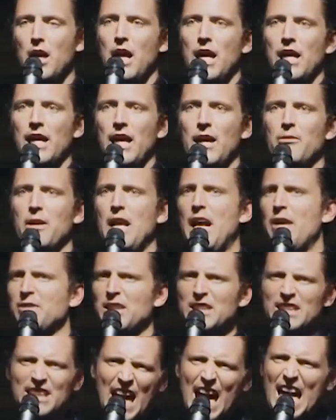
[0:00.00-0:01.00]
and I would have to
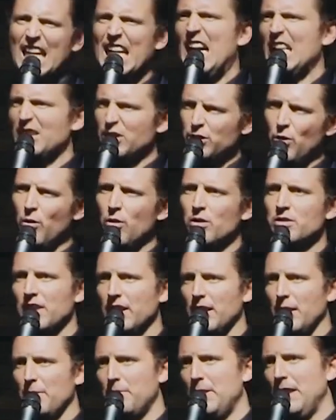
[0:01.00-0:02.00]
knock on doors like a
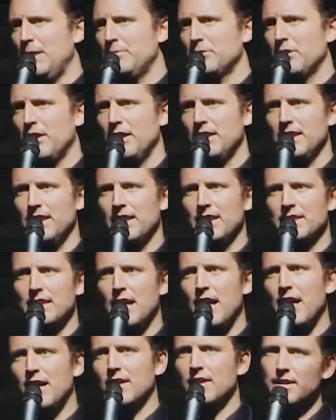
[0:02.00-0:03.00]
pimp trying to get a
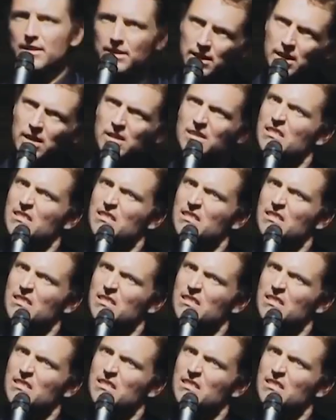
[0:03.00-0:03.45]
dollar, you know.